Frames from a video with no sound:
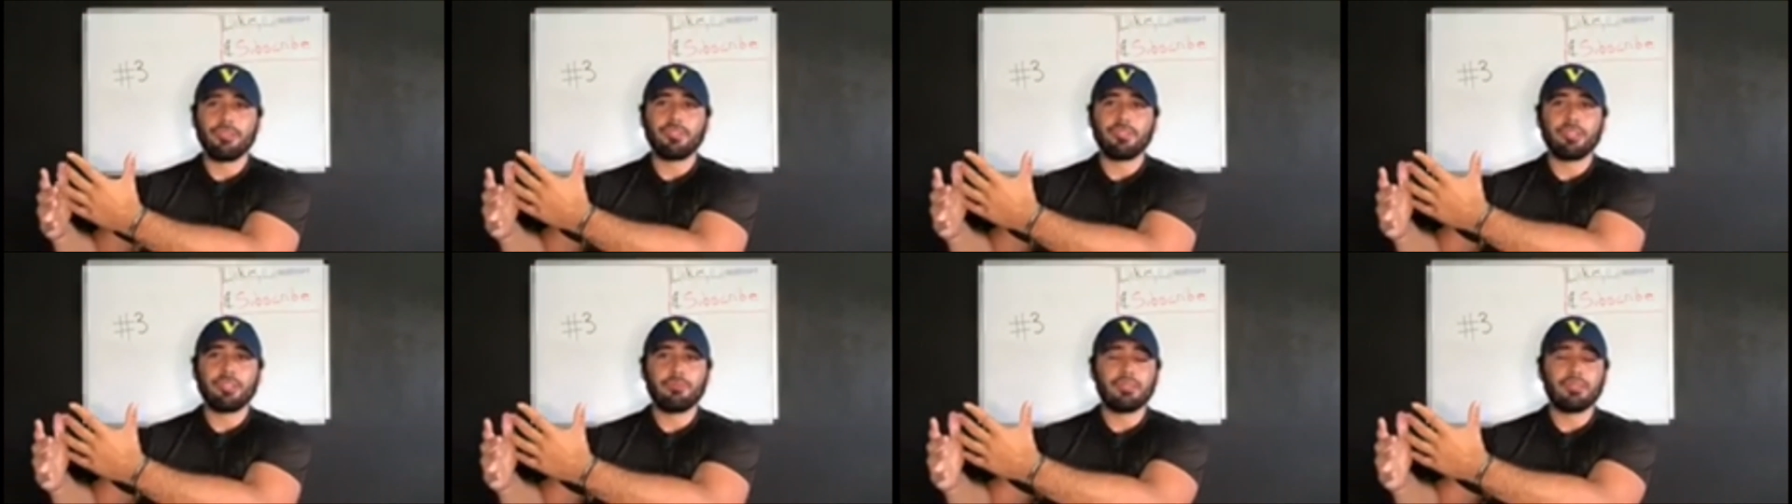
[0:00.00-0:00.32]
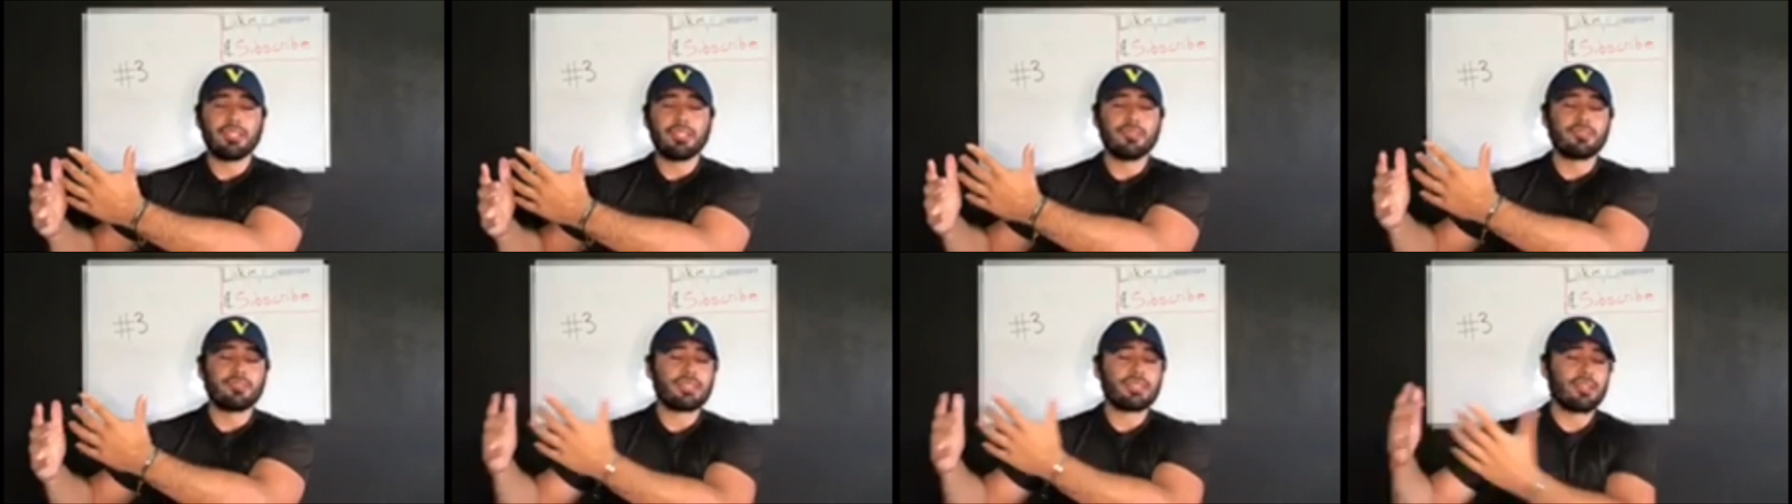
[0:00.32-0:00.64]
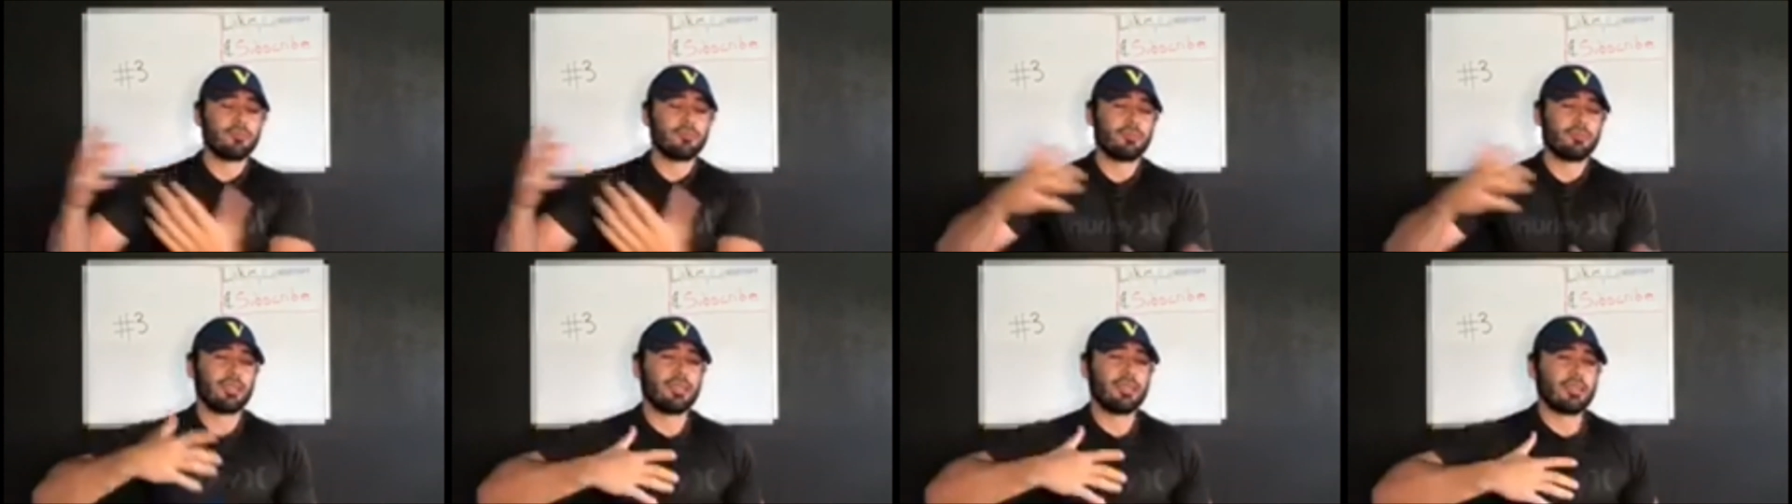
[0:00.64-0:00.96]
they really don't tell
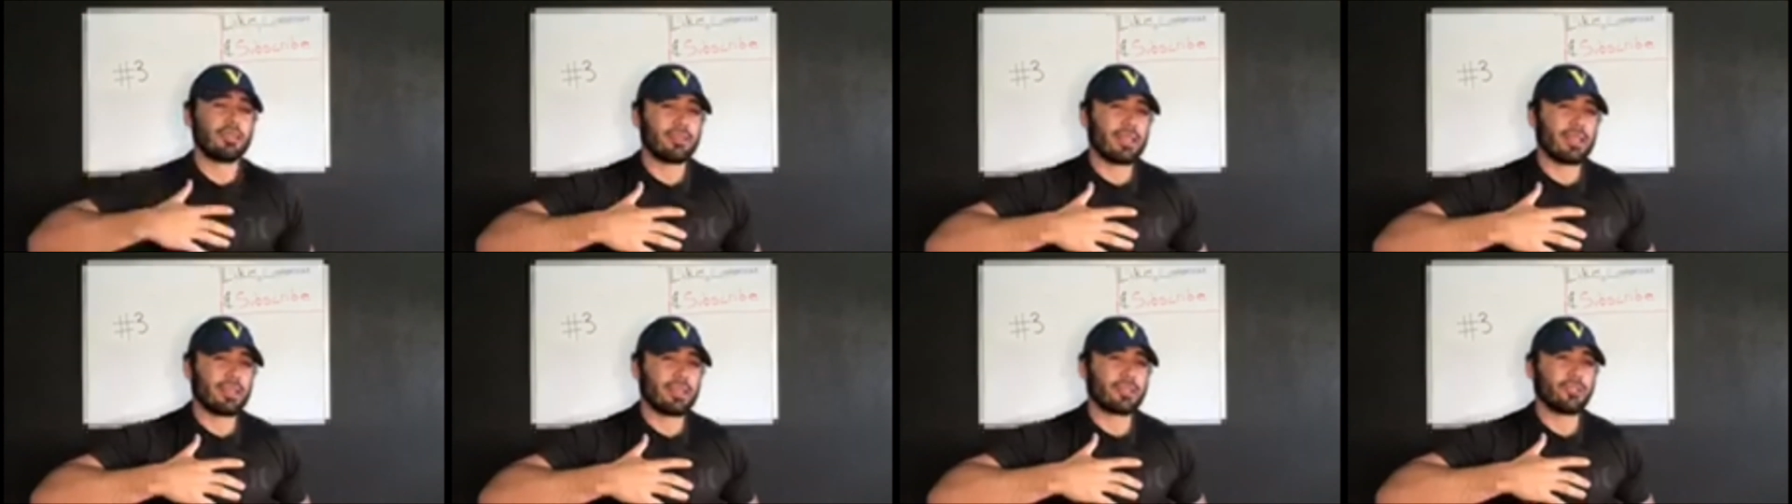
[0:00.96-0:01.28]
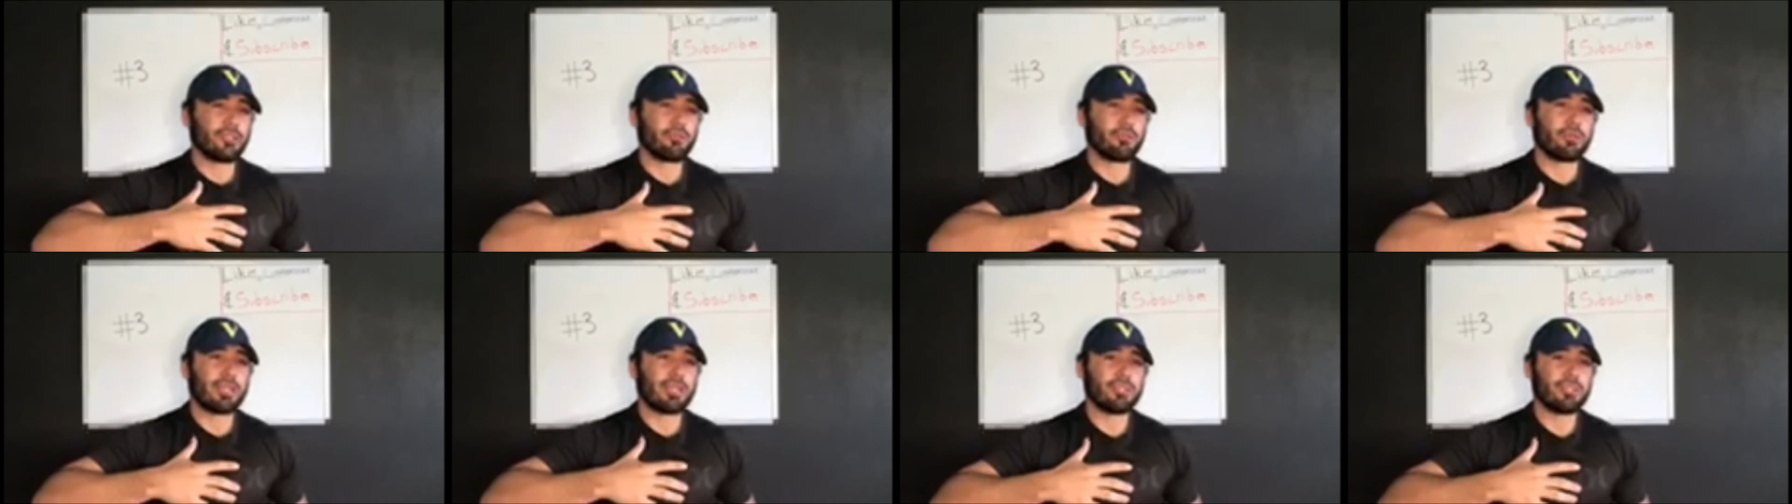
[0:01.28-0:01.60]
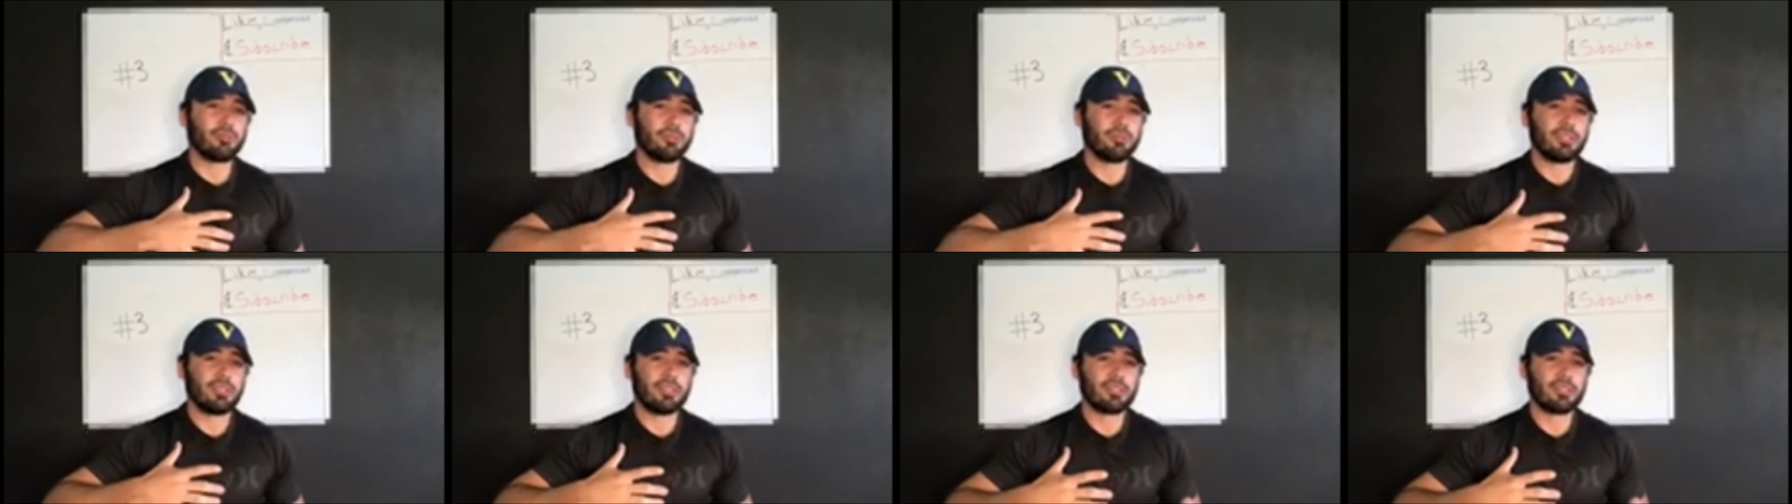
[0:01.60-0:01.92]
me, like, they're proud of
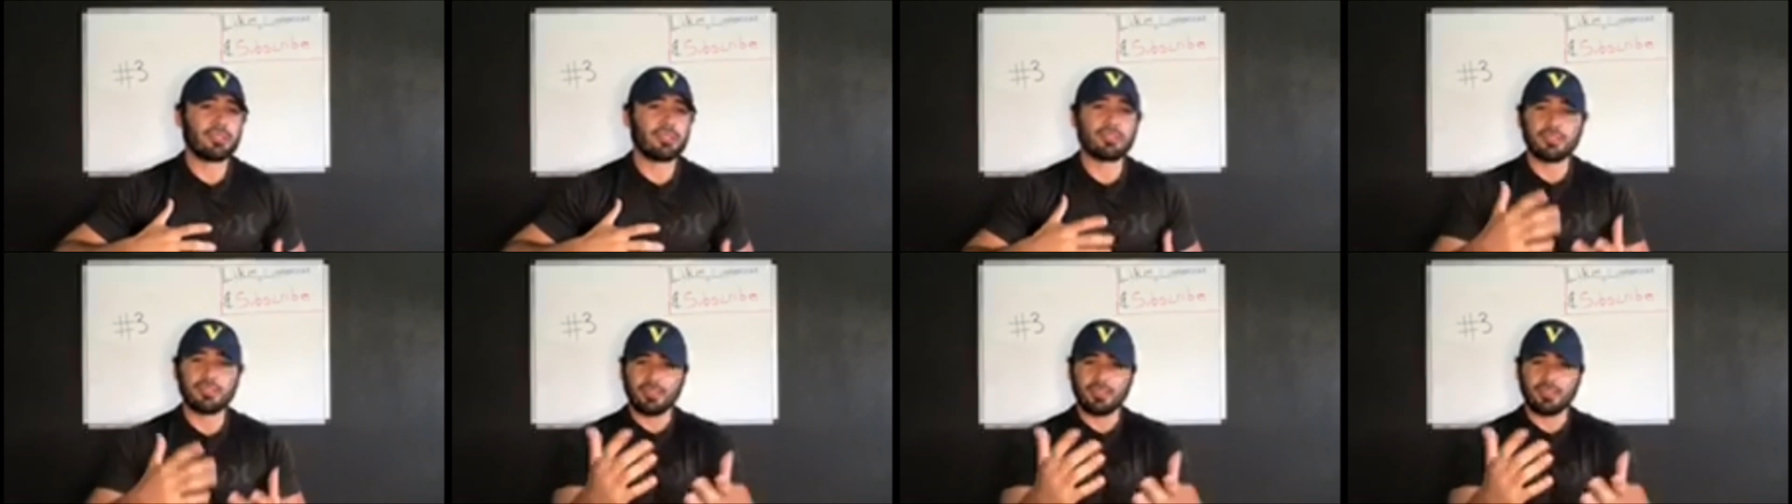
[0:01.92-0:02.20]
me, because,